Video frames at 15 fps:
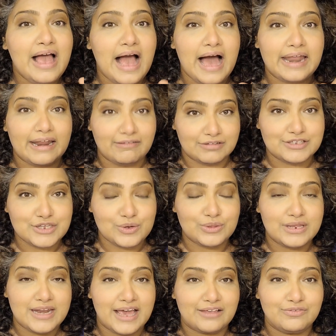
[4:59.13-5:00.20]
And I will see you in
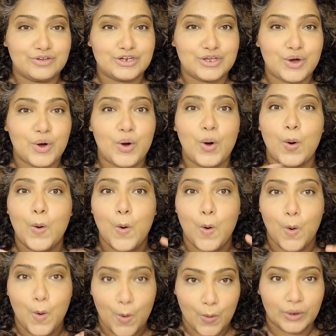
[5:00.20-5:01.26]
the next video,
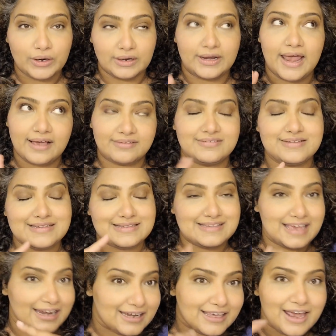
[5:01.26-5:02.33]
on next
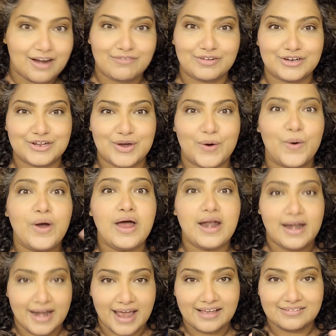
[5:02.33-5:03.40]
skincare video
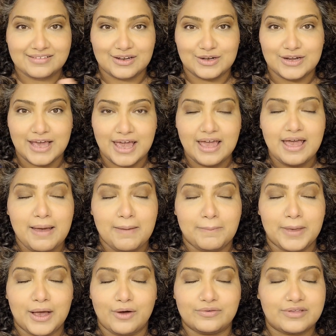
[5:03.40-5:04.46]
next Sunday,
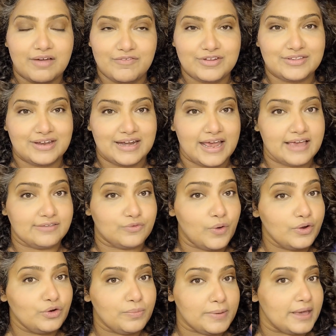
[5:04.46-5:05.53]
because every Sunday is
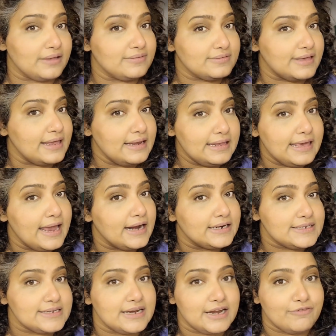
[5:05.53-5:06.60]
going to be a skincare
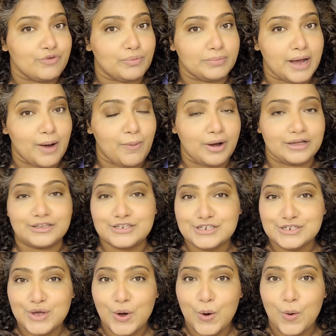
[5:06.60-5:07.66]
Sunday from now on.
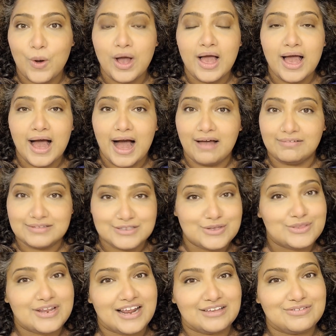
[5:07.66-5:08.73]
So I will see you in
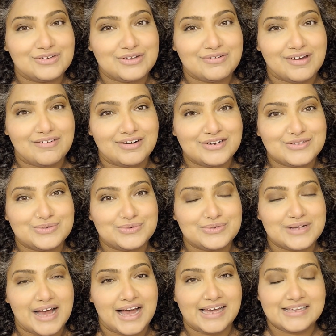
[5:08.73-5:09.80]
the next video very, very soon,
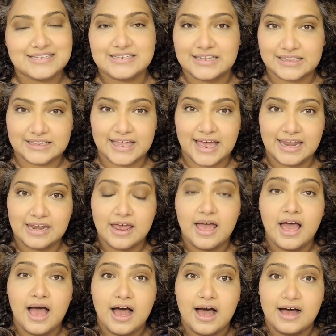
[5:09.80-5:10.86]
guys. Till then,
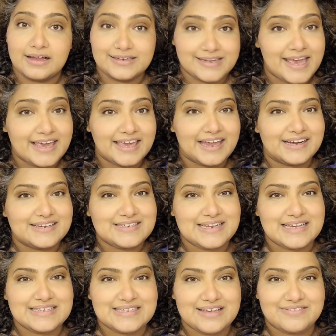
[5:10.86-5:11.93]
take care,
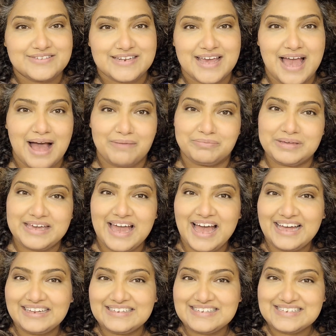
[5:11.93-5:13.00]
stay safe, stay happy,
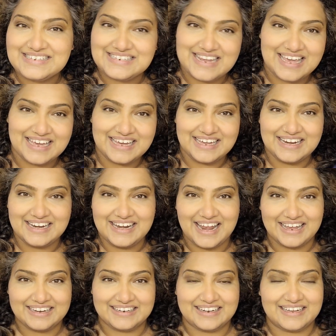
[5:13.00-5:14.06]
and stay
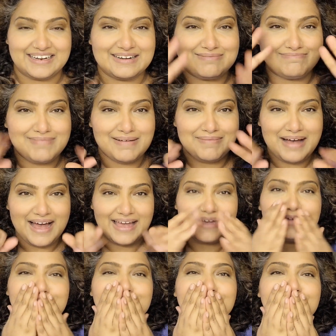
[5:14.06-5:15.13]
connected. Bye bye.
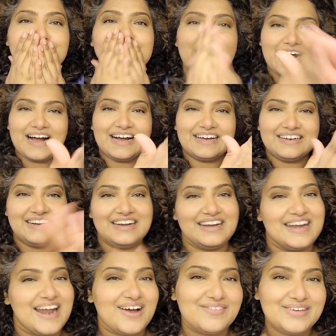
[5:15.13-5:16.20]

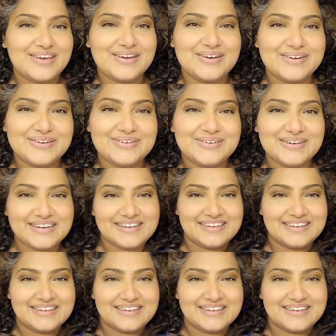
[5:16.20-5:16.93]
Love you.